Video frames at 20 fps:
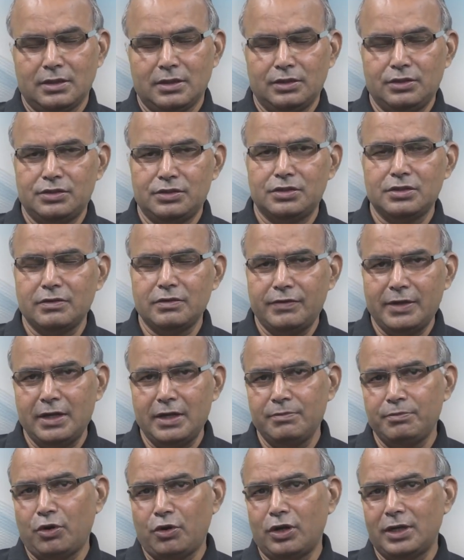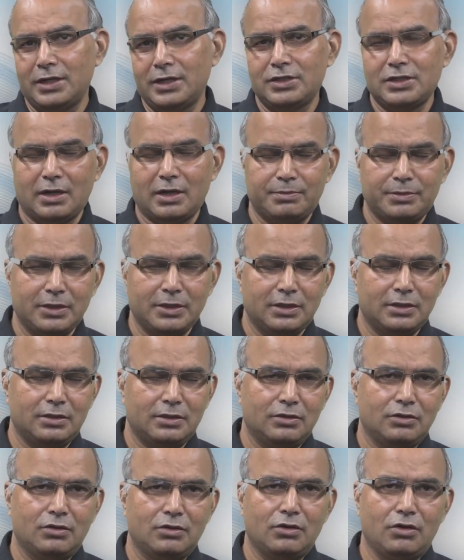This is a very important chapter
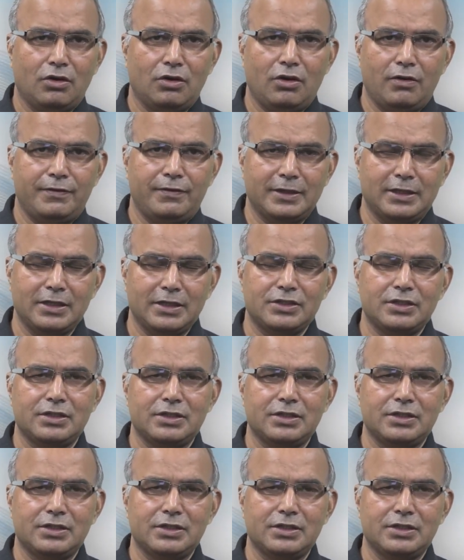of ethics,